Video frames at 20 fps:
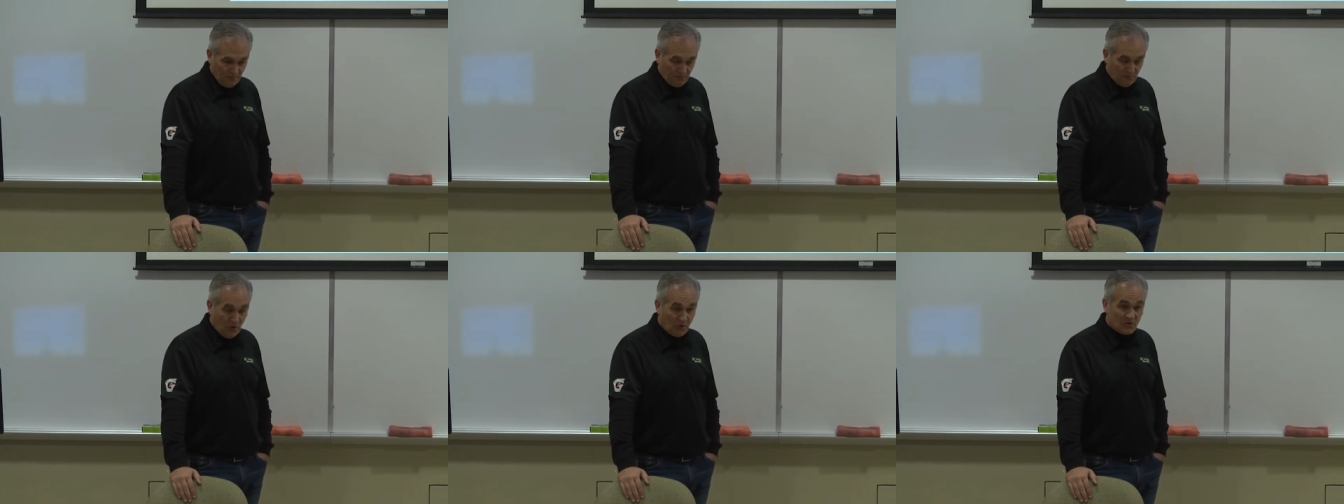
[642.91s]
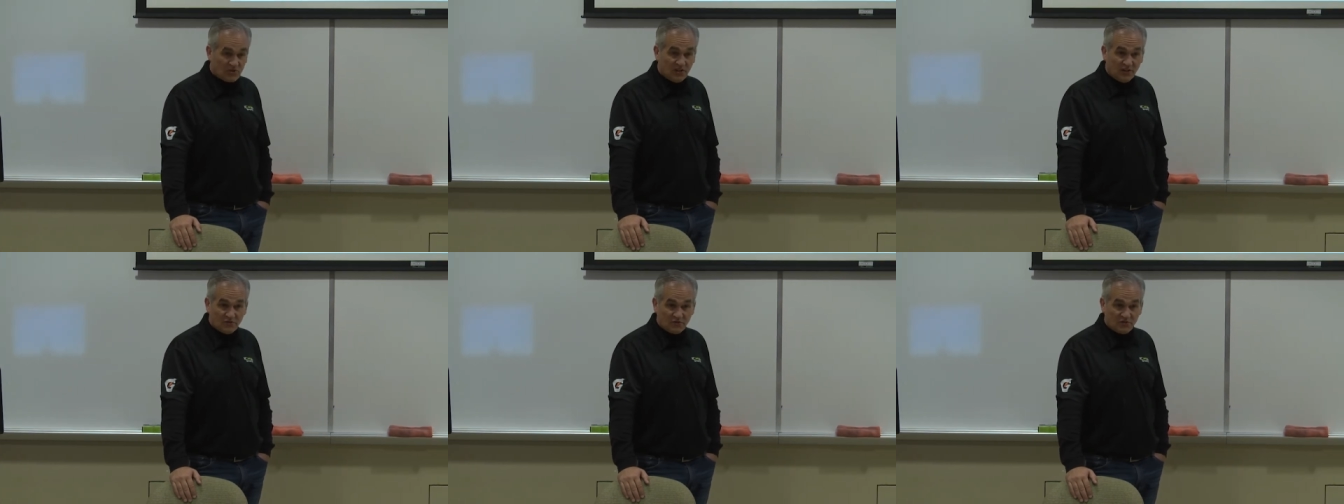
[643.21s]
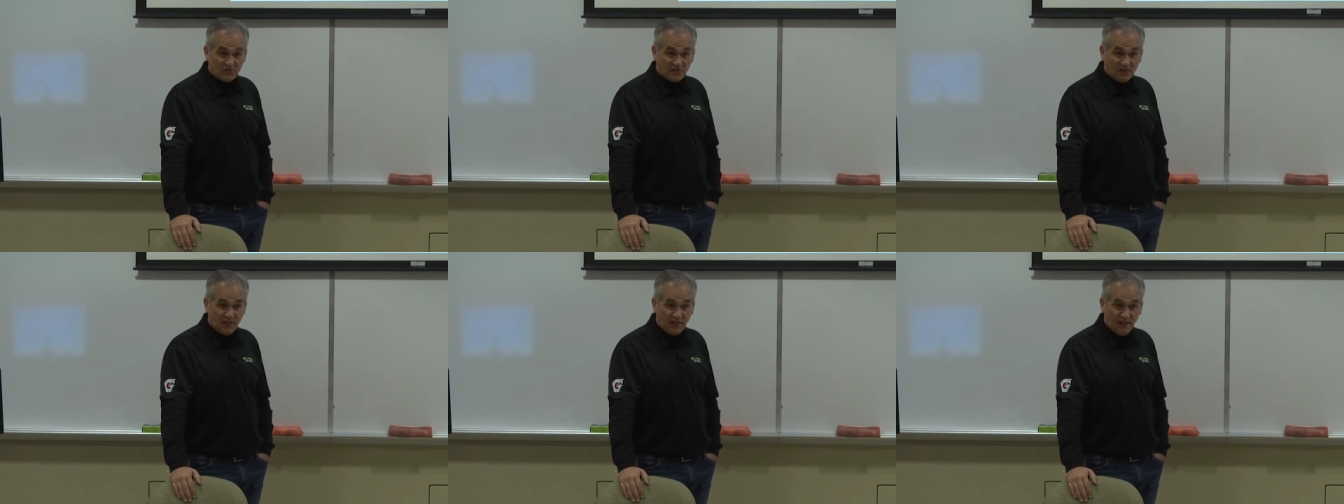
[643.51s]
Most
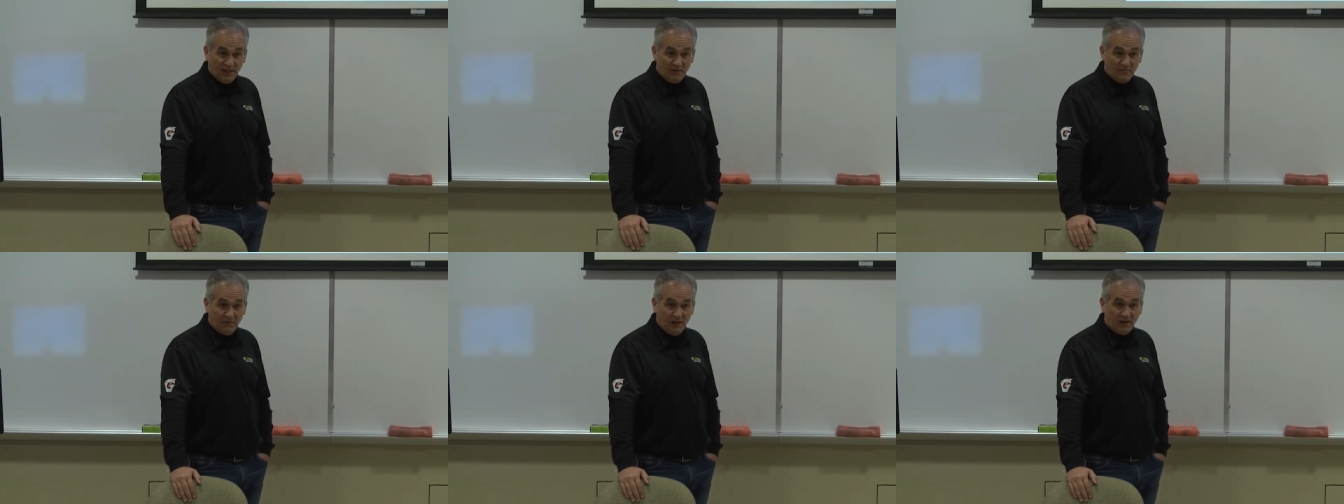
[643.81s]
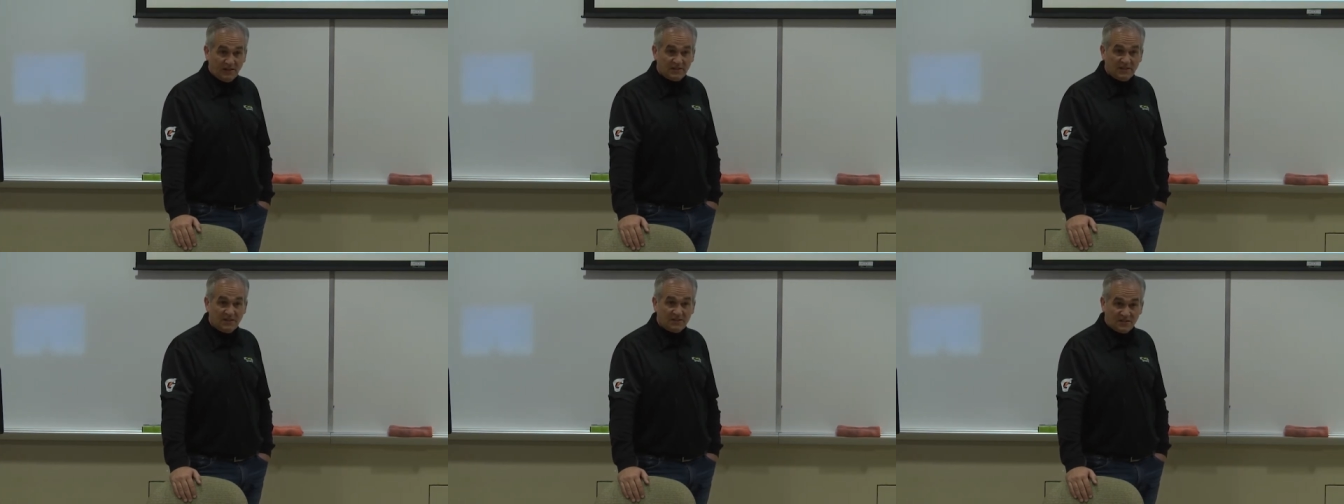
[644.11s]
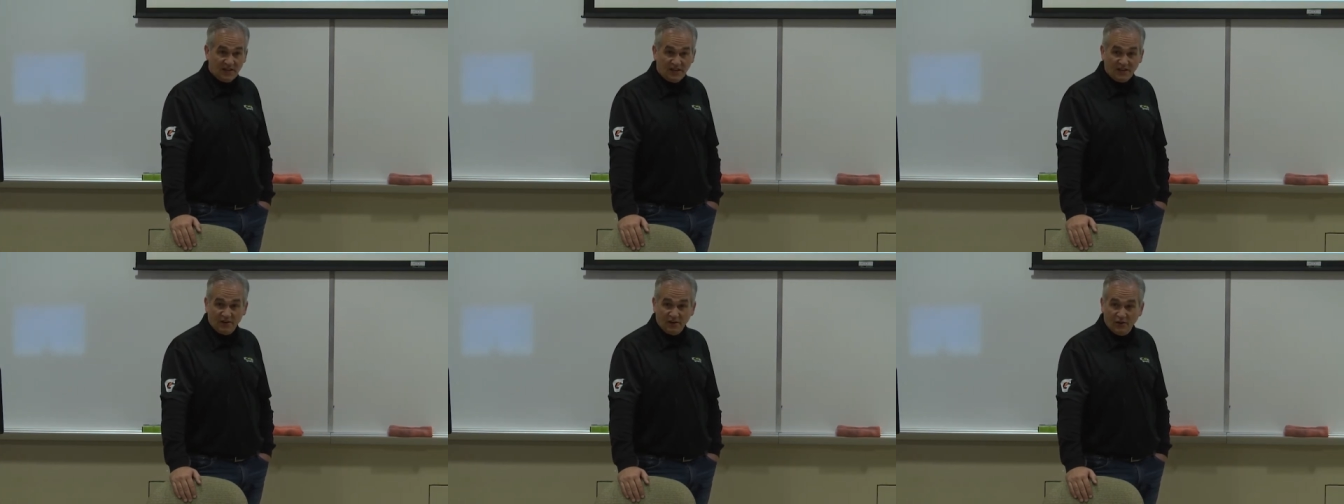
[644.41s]
interestingly, Monty
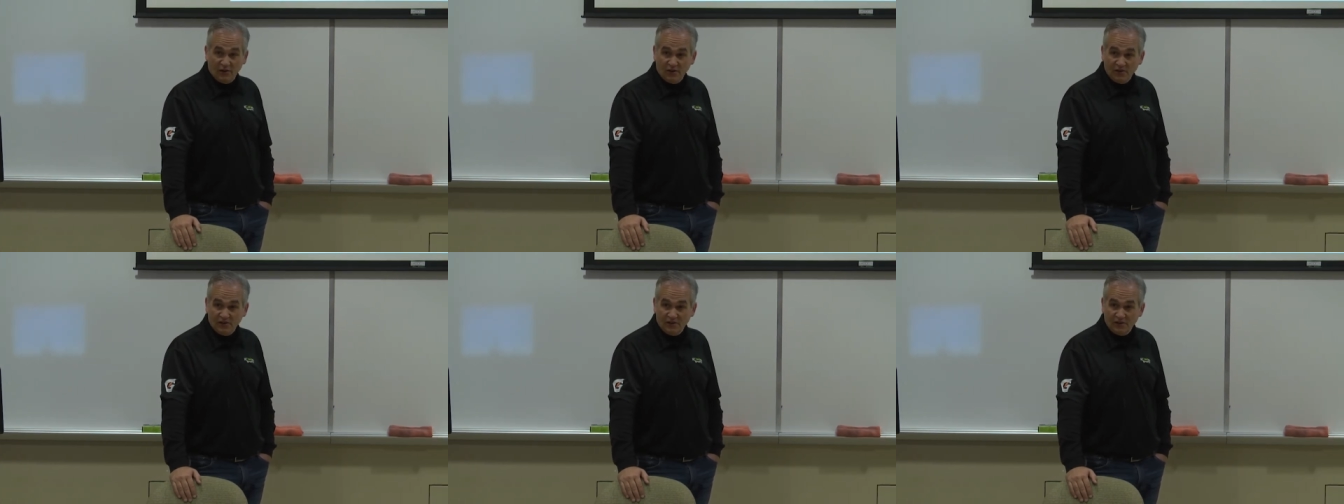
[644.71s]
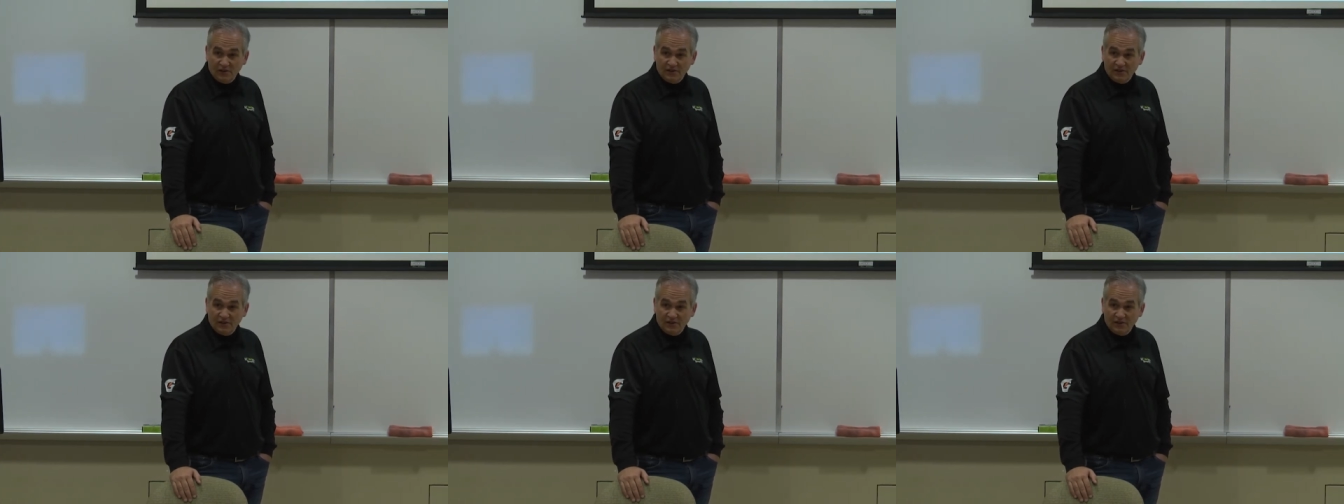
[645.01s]
Senko